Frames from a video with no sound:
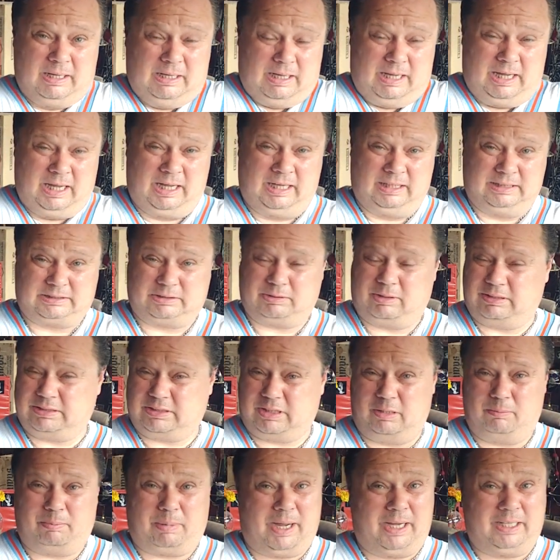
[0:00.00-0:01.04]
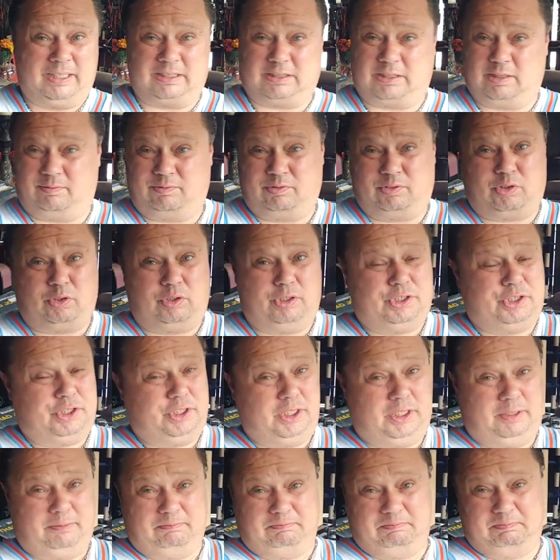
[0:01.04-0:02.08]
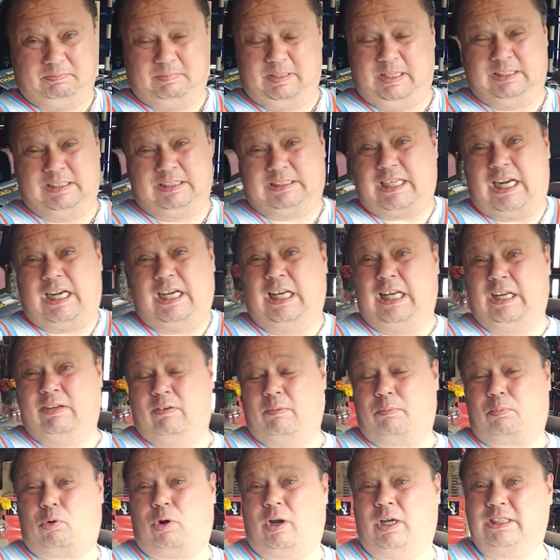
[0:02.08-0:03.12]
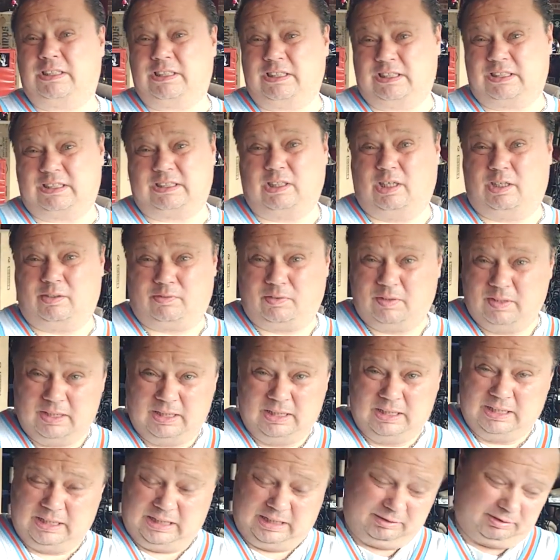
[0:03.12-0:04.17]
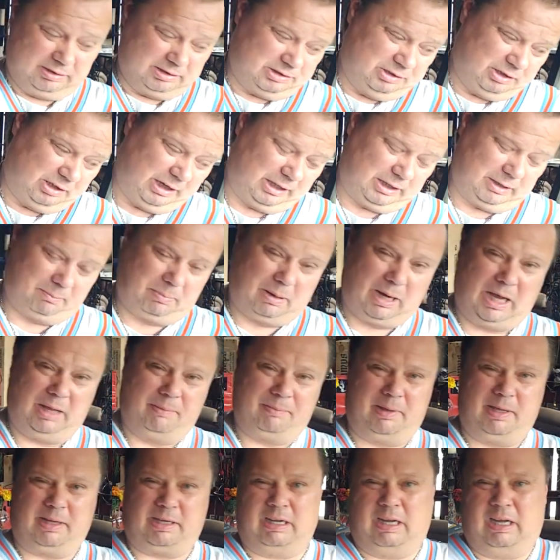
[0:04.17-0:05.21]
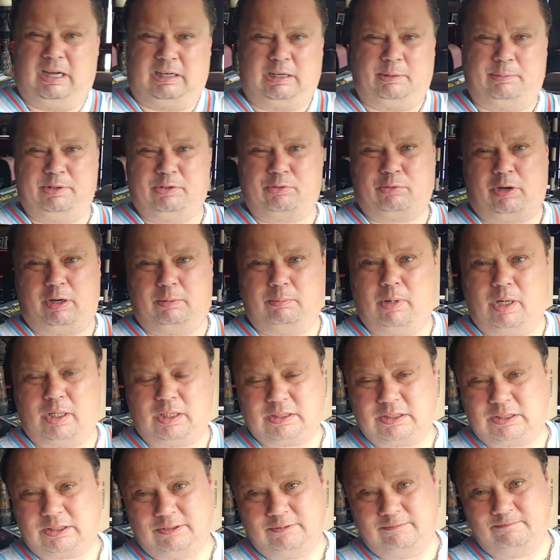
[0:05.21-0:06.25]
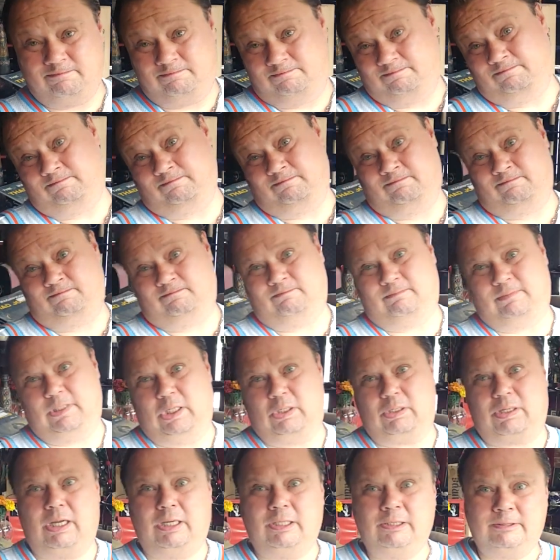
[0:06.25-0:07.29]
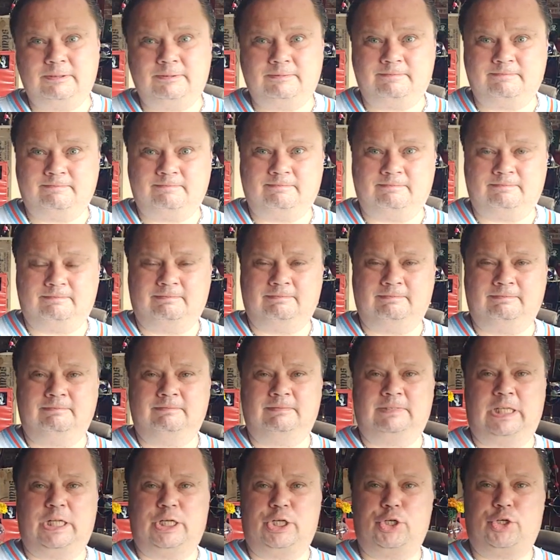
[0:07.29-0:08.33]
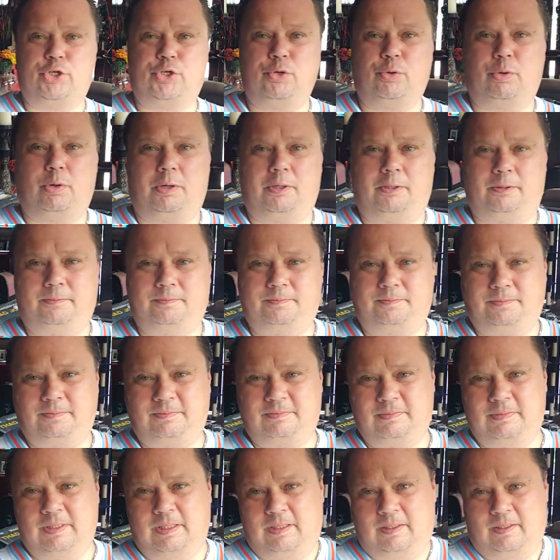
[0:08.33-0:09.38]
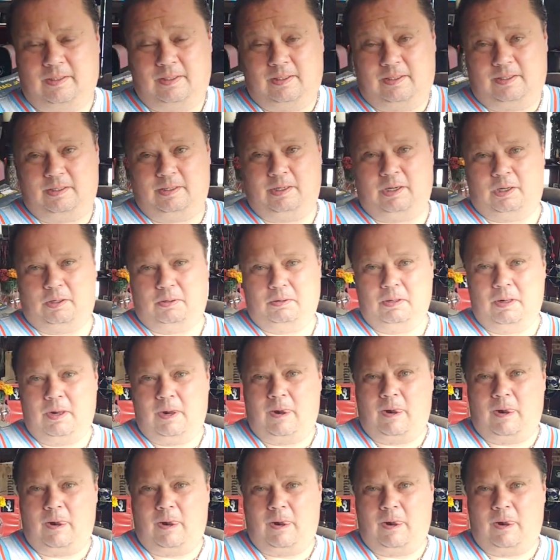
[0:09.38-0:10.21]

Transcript: And so I started buying this stuff dirt cheap. And this guy didn't even price his stuff. You just look at the pile and be like, oh, give me $20. Okay? Sure. You know?